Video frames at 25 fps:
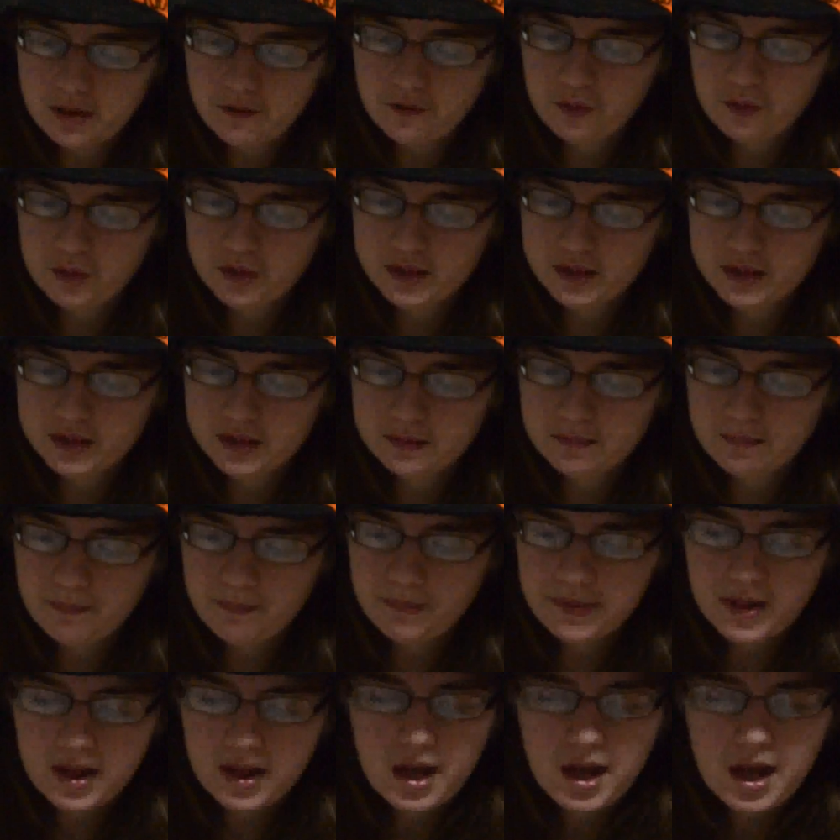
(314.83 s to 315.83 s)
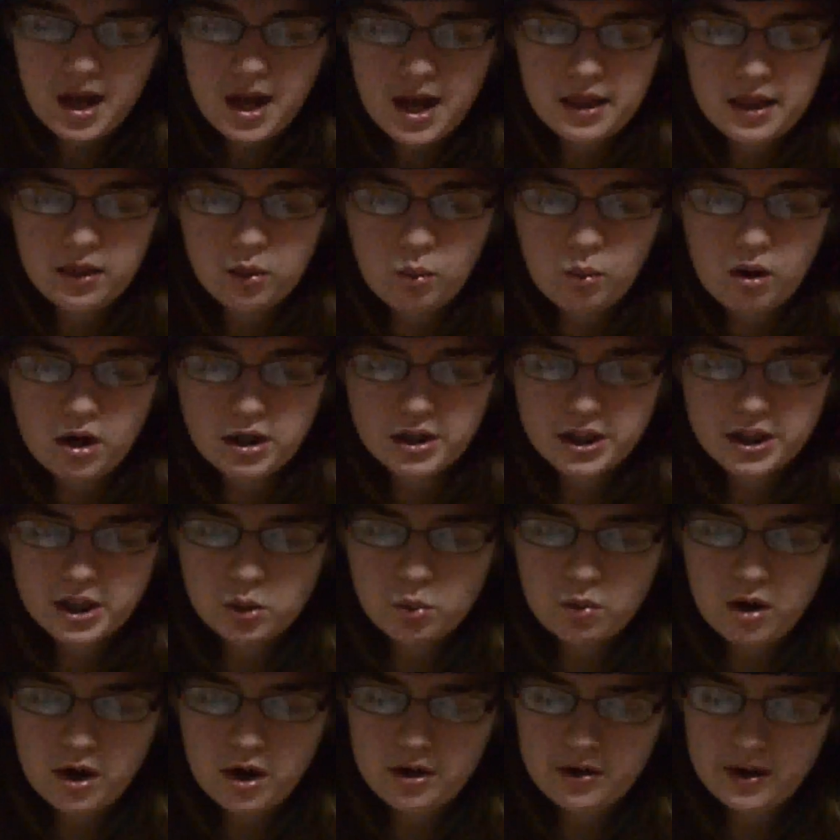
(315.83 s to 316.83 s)
the voice, and the
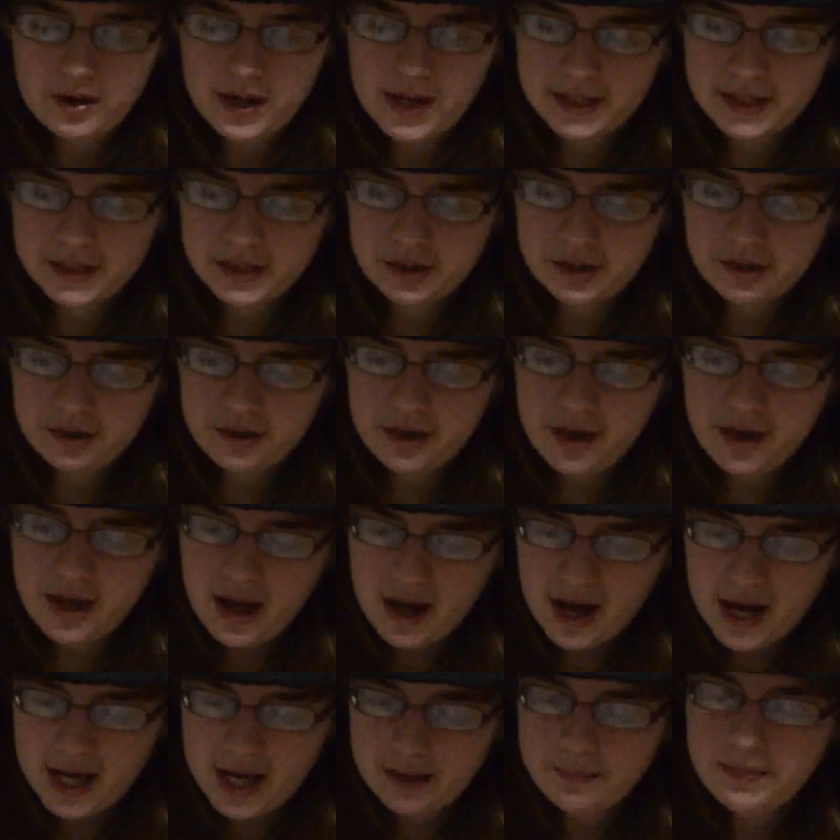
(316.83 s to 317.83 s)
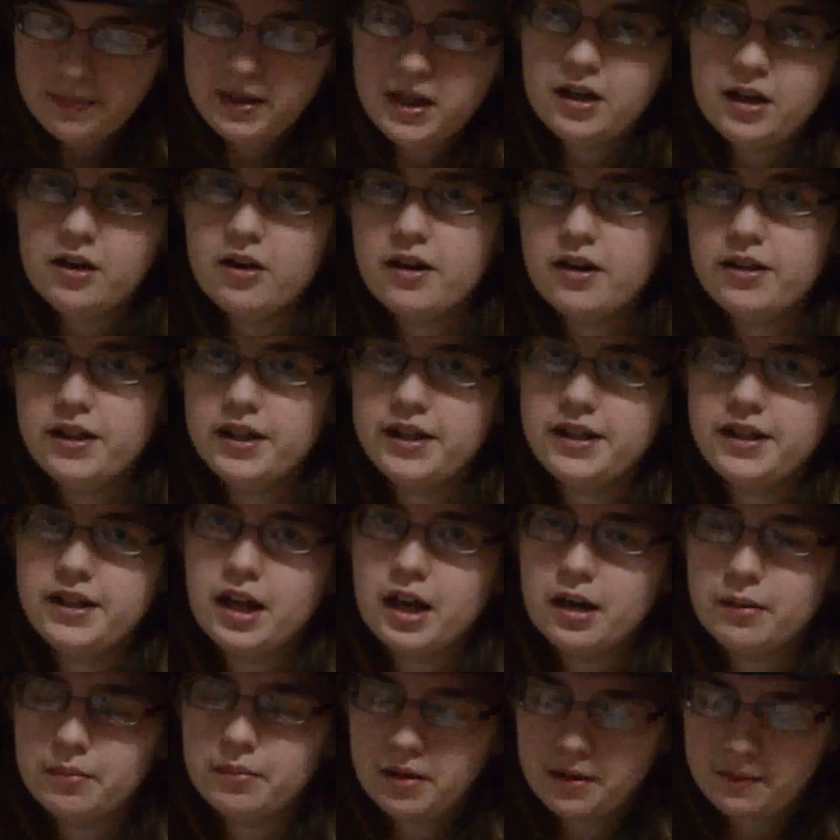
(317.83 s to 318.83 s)
washing water answered, I am here in the
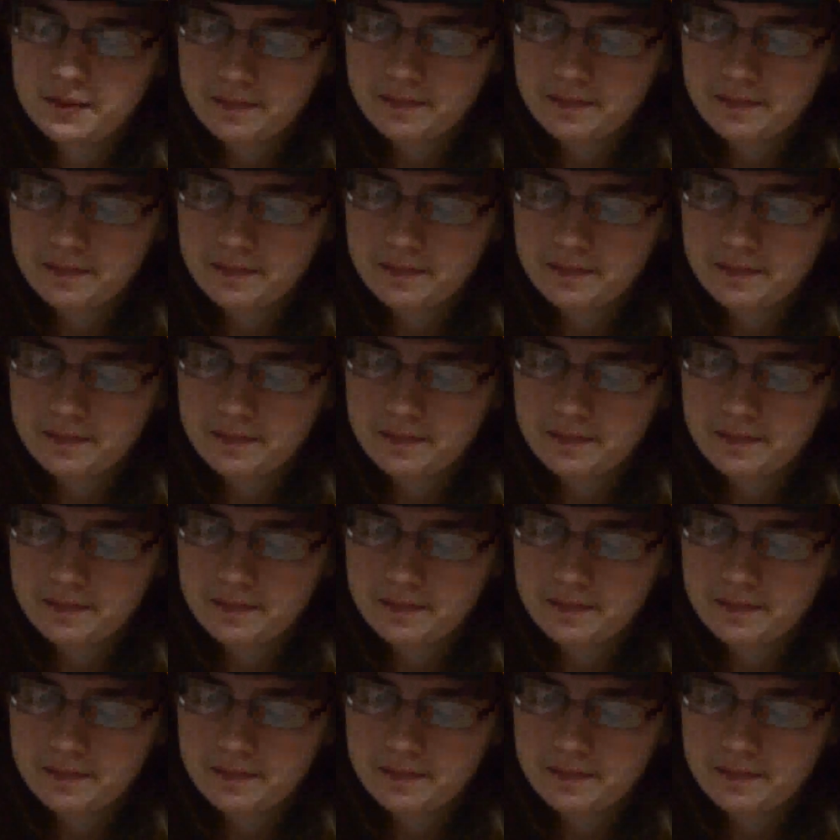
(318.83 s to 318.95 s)
tub.